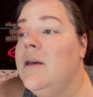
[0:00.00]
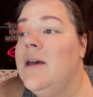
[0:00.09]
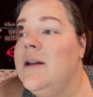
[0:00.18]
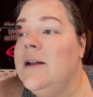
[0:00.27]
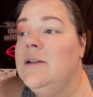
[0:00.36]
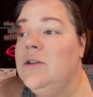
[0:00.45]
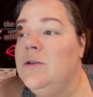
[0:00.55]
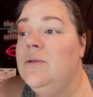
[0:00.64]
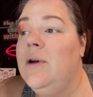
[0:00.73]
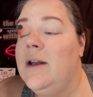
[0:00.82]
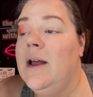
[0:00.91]
and I
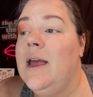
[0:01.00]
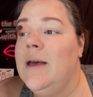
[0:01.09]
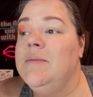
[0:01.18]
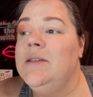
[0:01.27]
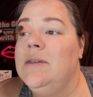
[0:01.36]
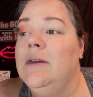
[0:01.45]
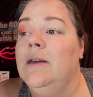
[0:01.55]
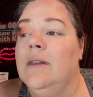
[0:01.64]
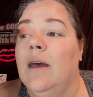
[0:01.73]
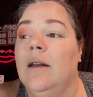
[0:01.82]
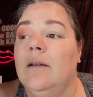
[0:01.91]
am
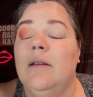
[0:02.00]
seeing that.